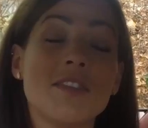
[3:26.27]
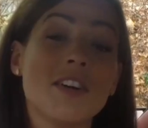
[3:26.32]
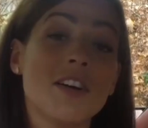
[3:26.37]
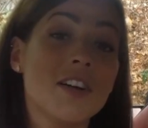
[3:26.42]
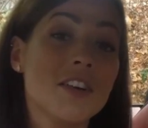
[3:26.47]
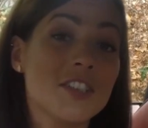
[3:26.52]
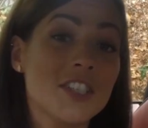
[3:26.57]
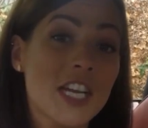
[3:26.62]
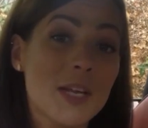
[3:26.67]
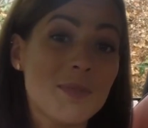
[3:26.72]
of
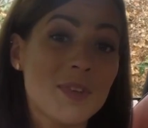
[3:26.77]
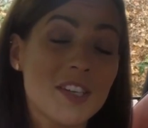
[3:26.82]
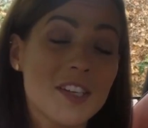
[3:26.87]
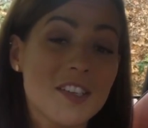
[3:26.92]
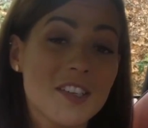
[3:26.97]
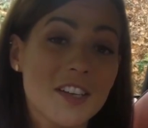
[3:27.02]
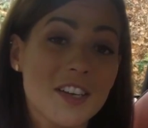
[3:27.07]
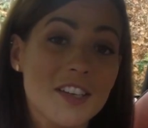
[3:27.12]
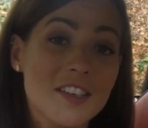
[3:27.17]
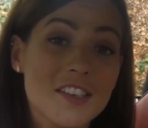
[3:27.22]
all shapes
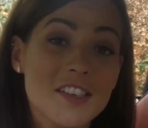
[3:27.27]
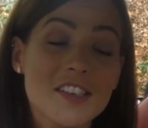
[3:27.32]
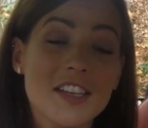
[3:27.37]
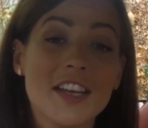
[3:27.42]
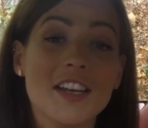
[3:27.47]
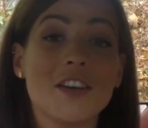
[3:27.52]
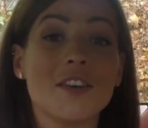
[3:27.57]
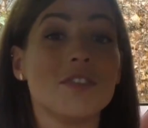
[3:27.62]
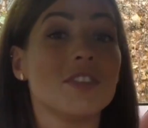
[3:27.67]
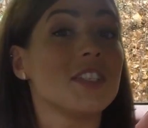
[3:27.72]
and sizes,
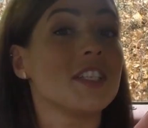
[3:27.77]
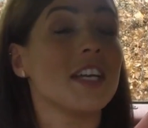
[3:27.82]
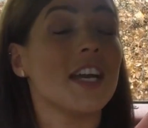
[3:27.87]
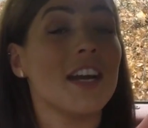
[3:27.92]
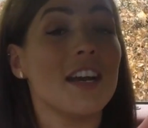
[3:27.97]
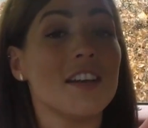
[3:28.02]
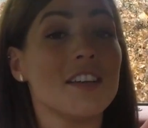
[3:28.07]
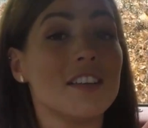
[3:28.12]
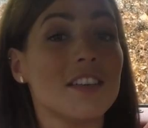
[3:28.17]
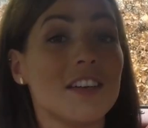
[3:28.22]
head over to
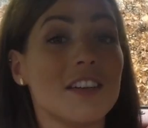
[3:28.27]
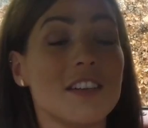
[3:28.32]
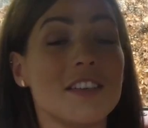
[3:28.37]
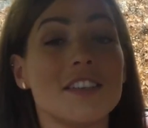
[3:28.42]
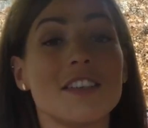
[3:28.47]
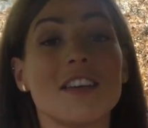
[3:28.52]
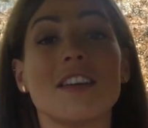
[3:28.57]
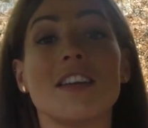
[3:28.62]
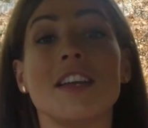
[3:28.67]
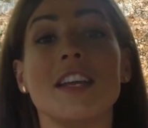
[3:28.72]

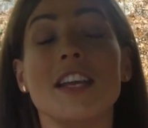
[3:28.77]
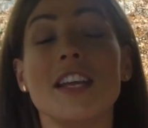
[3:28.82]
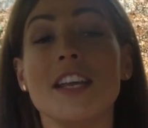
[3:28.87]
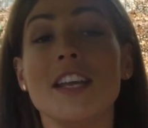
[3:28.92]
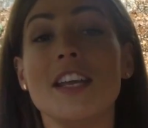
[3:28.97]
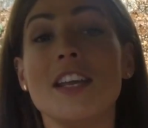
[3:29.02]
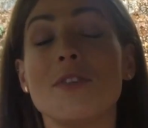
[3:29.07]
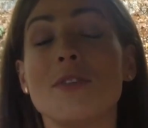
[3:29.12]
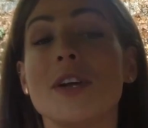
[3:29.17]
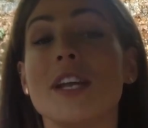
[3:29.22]

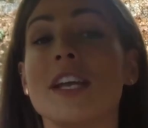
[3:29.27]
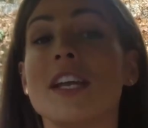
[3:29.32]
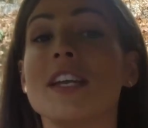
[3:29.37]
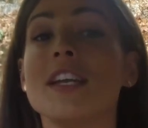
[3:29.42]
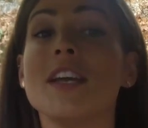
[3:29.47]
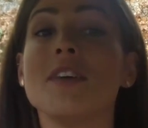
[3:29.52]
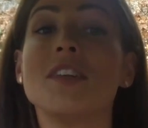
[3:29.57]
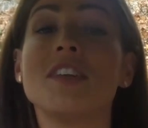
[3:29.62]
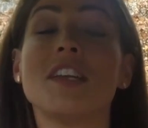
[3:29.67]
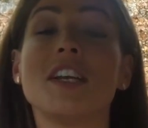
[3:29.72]
CarsIreland.ie, where you can
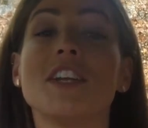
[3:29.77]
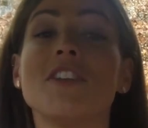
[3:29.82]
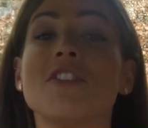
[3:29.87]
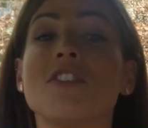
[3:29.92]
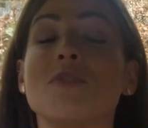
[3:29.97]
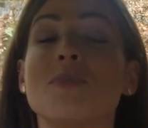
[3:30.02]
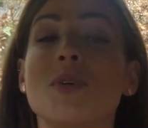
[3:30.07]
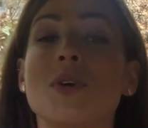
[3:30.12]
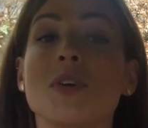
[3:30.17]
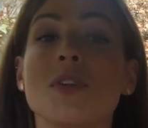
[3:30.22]
now search
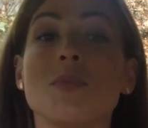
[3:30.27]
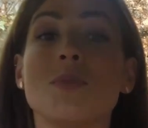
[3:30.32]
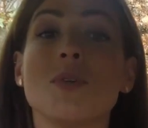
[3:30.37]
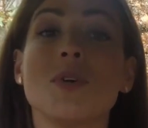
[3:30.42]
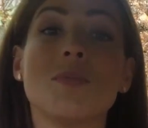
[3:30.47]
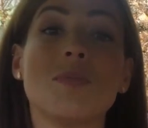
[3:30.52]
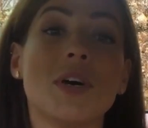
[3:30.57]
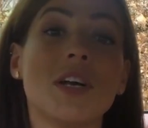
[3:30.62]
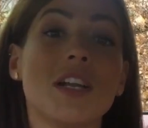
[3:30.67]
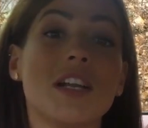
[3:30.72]
for more than
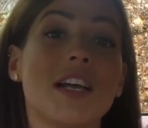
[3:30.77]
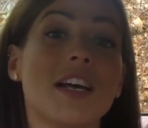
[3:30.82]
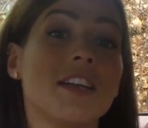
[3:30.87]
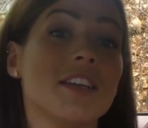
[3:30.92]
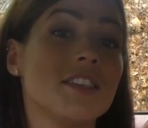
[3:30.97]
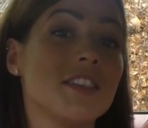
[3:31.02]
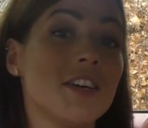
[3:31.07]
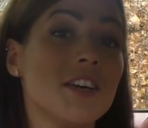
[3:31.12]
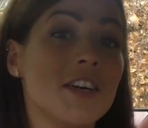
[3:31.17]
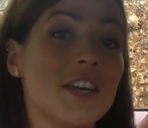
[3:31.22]
one model at
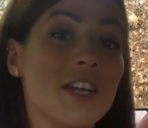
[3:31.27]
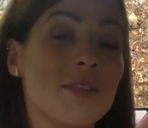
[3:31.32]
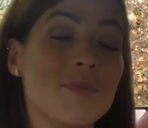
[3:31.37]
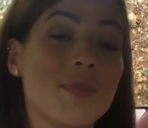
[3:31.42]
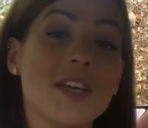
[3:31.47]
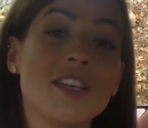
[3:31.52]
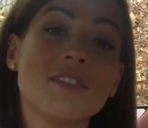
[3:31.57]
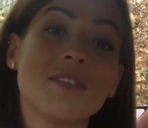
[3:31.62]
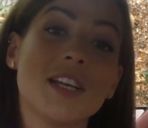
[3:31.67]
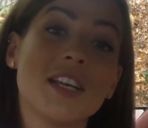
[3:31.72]
a time,
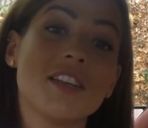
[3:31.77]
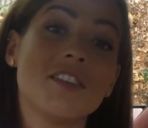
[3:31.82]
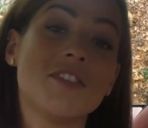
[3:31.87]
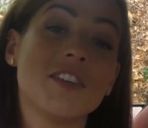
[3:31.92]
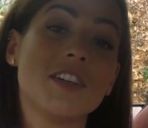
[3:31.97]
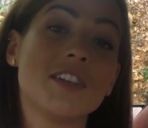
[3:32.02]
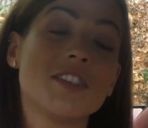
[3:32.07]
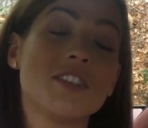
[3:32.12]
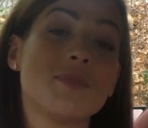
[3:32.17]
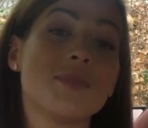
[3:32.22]
as well as
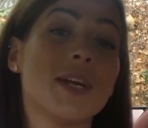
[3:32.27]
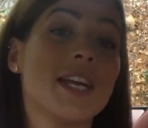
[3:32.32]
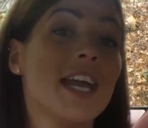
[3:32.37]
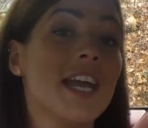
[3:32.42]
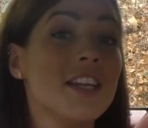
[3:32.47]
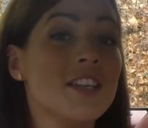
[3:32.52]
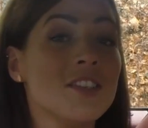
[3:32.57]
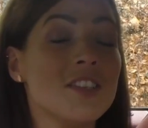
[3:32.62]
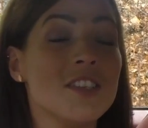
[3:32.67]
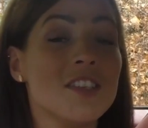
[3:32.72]
filter by
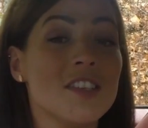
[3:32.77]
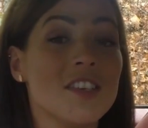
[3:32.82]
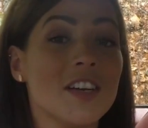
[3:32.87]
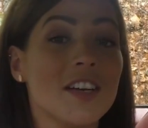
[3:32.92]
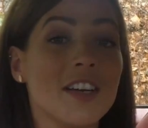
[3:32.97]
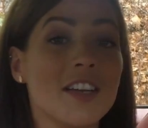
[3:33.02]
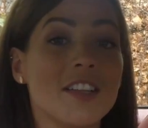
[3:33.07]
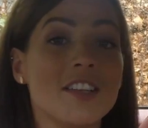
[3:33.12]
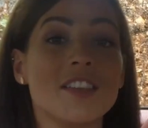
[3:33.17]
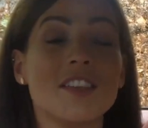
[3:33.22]
engine
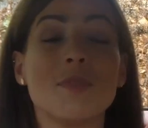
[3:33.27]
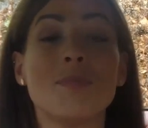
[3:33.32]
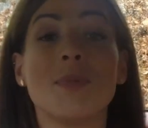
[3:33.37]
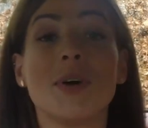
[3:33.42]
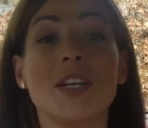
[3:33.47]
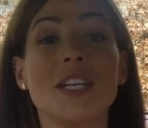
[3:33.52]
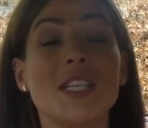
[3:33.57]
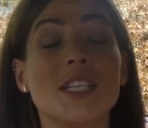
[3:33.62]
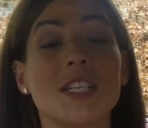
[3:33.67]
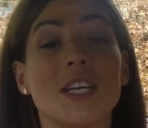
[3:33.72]
size,
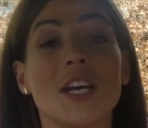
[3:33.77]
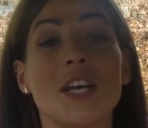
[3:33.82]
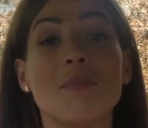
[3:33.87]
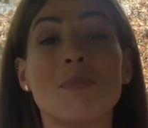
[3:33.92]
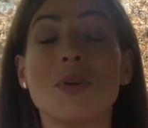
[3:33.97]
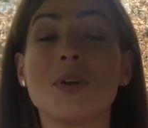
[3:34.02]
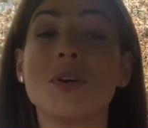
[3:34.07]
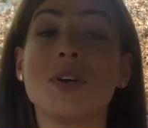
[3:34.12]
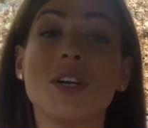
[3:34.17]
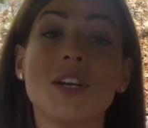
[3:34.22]
body
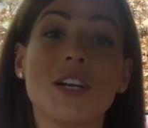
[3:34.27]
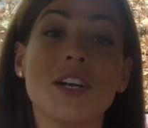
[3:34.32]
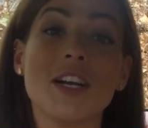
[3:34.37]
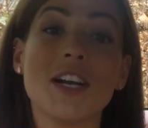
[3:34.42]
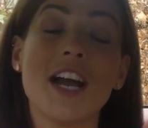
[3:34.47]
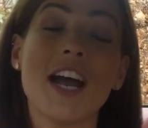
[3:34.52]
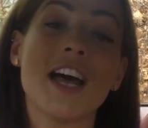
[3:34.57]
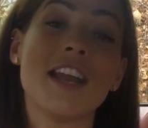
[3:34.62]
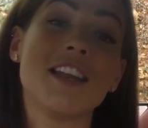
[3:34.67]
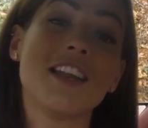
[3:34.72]
type,
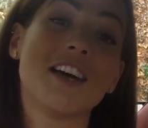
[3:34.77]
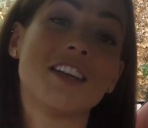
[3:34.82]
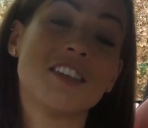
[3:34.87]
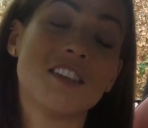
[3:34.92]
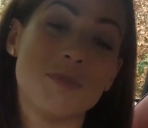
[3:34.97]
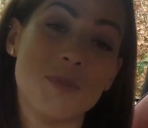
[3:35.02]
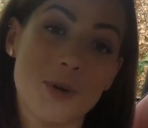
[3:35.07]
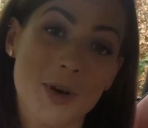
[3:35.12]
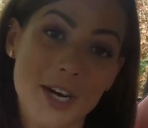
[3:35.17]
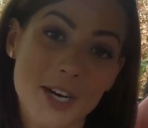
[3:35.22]
colour and
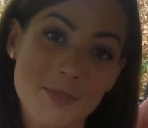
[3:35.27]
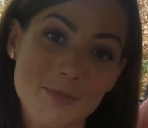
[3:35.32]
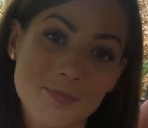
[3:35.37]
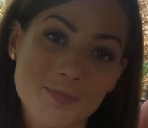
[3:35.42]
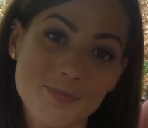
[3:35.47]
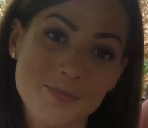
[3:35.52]
lots more.